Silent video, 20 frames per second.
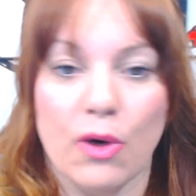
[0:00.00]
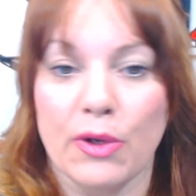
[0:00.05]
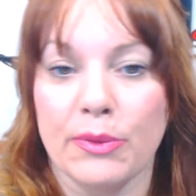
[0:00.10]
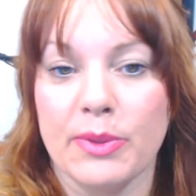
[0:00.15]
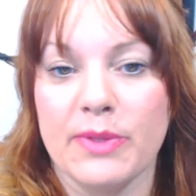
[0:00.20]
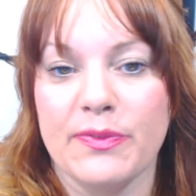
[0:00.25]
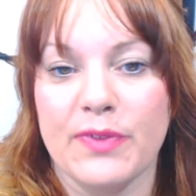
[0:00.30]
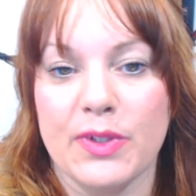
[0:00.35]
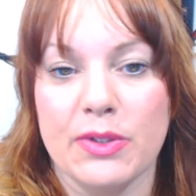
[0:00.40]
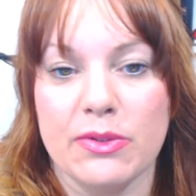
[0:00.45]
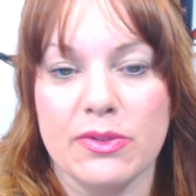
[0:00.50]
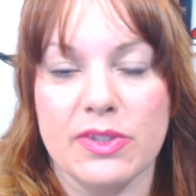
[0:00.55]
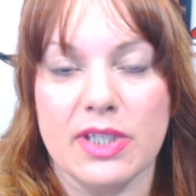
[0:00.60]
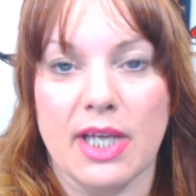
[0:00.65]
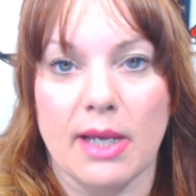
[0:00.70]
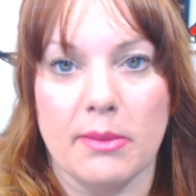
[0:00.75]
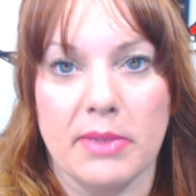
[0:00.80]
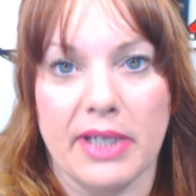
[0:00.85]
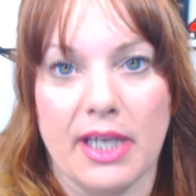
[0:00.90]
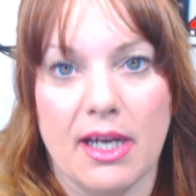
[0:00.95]
more
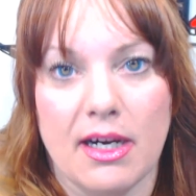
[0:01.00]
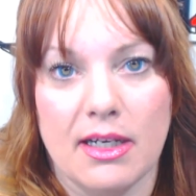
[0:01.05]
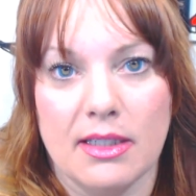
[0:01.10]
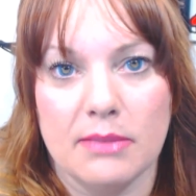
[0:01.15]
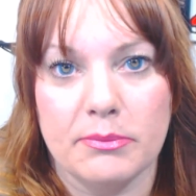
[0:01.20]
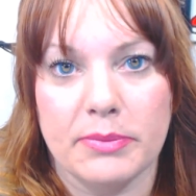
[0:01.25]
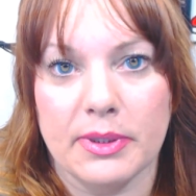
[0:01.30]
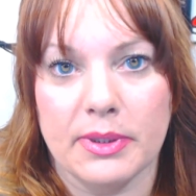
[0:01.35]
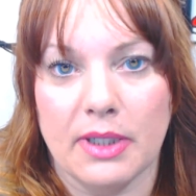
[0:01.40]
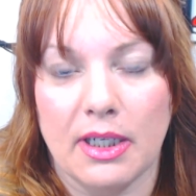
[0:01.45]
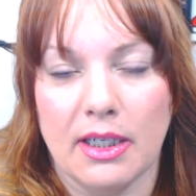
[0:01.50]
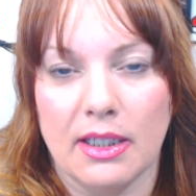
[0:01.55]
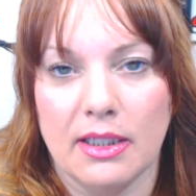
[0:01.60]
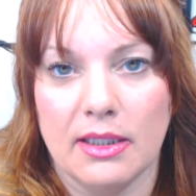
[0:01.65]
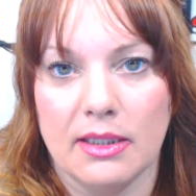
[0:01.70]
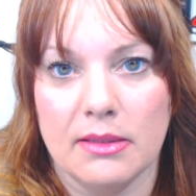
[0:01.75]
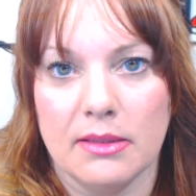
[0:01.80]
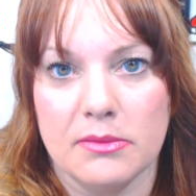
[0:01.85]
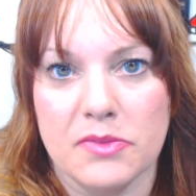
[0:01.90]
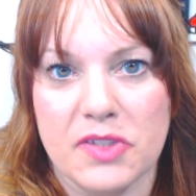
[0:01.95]
reviews coming up,
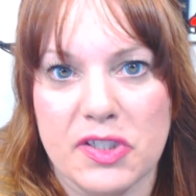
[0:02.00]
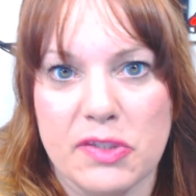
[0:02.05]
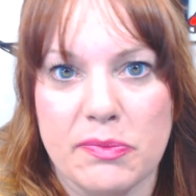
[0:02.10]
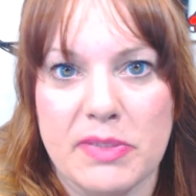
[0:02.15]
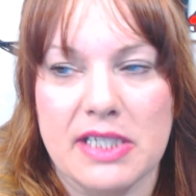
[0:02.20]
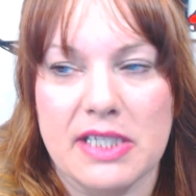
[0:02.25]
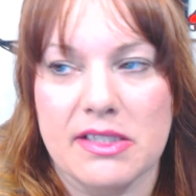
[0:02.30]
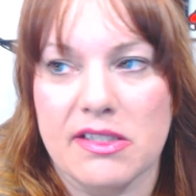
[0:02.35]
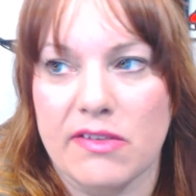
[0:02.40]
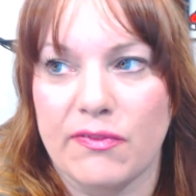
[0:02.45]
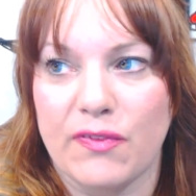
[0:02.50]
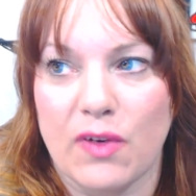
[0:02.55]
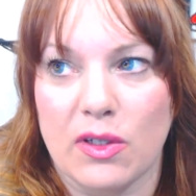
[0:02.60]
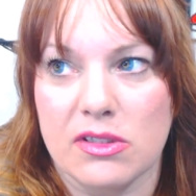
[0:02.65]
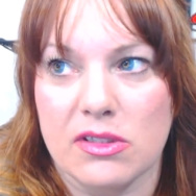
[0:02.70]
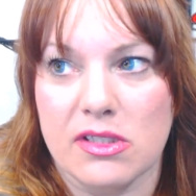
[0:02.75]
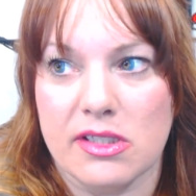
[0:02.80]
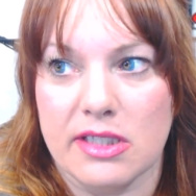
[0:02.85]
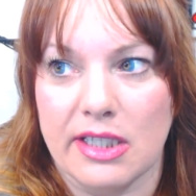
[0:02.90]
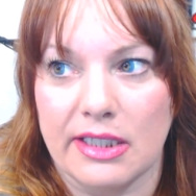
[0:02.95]
just because
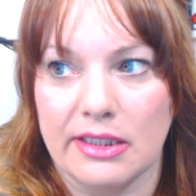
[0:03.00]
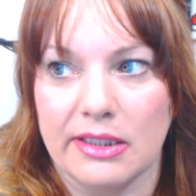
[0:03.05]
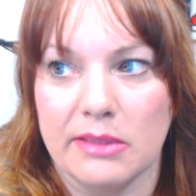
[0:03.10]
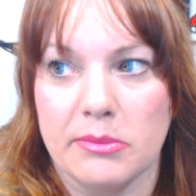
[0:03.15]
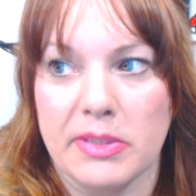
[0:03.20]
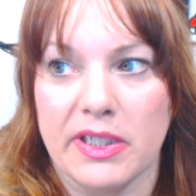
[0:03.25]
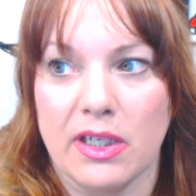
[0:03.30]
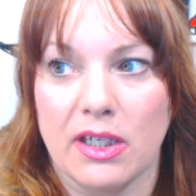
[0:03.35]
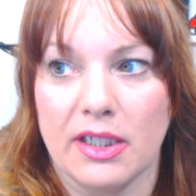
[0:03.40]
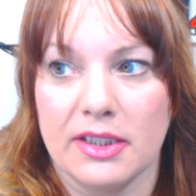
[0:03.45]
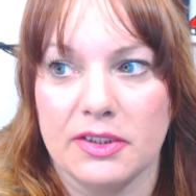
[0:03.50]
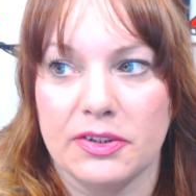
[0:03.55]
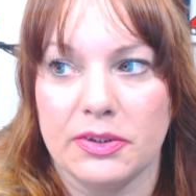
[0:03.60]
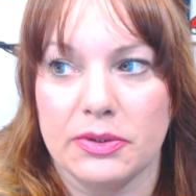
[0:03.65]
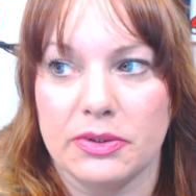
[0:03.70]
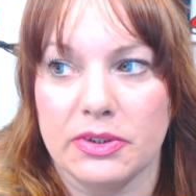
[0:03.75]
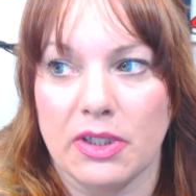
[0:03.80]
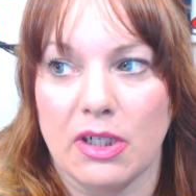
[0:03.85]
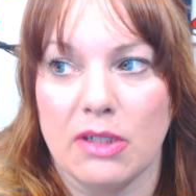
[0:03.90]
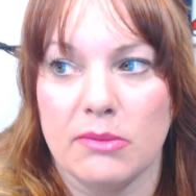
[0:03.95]
I've fallen slightly
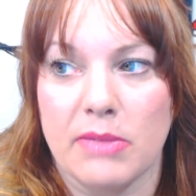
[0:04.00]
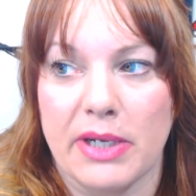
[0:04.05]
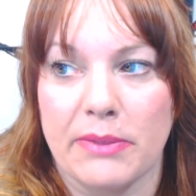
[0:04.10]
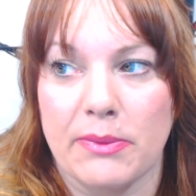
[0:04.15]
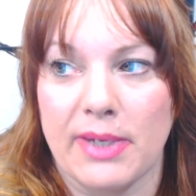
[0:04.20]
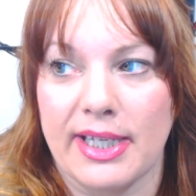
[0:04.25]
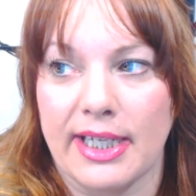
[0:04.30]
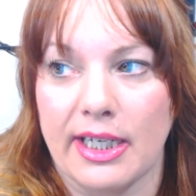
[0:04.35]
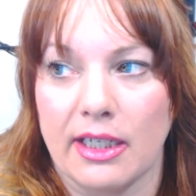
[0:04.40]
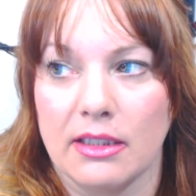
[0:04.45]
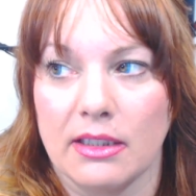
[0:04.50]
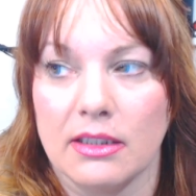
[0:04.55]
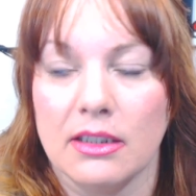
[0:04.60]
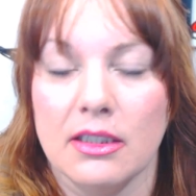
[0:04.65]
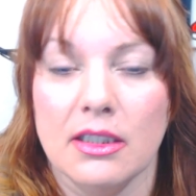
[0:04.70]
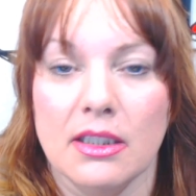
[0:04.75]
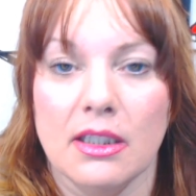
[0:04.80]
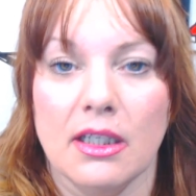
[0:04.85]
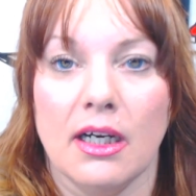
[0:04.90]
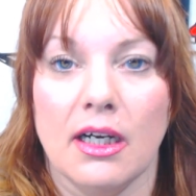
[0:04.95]
behind due to all my
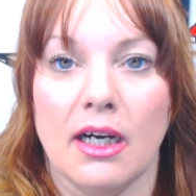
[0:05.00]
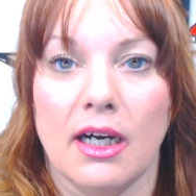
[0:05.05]
wedding,